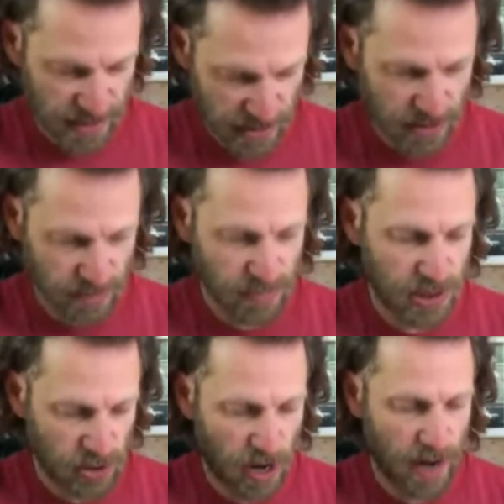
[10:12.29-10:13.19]
systems
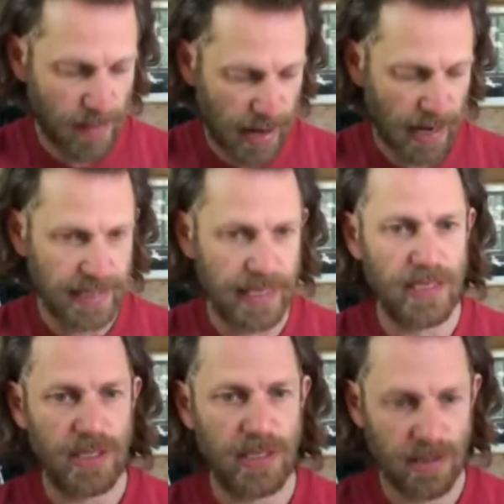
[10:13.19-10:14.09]
to try and make
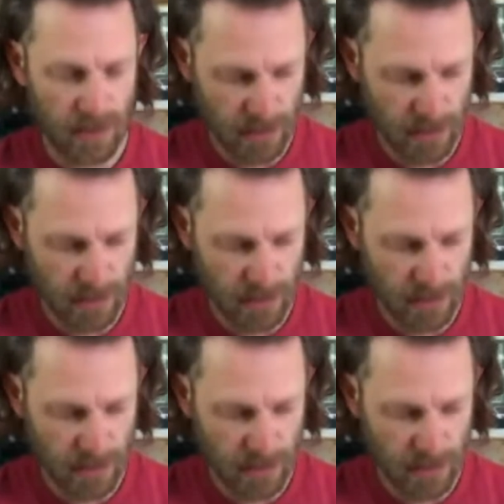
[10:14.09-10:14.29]
ideas